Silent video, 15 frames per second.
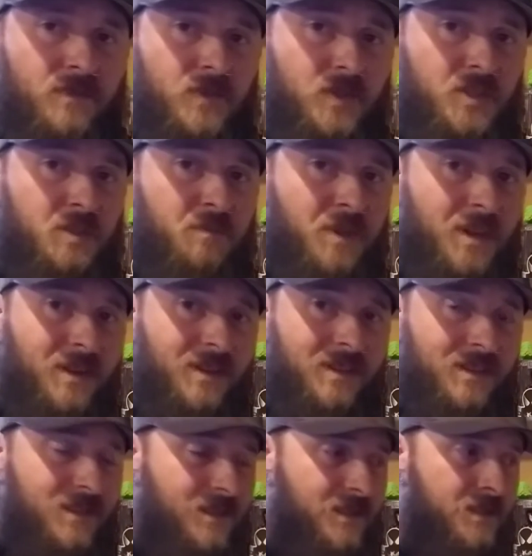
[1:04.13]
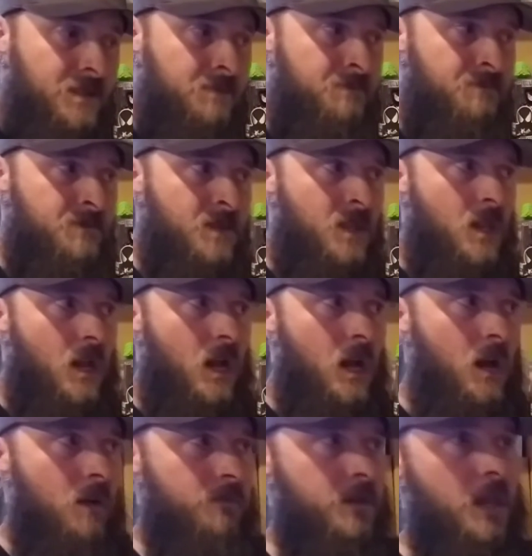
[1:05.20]
first appearances
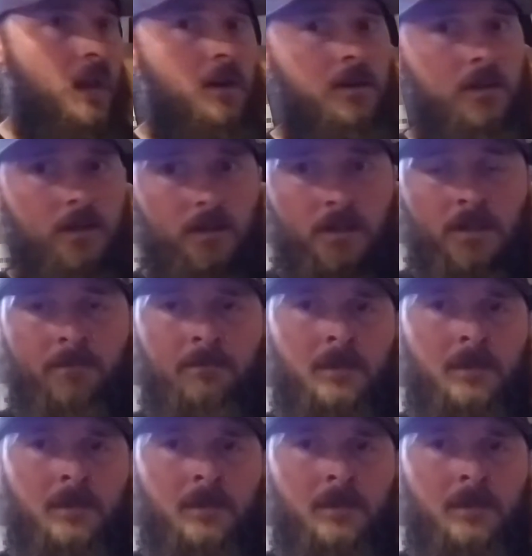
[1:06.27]
of characters.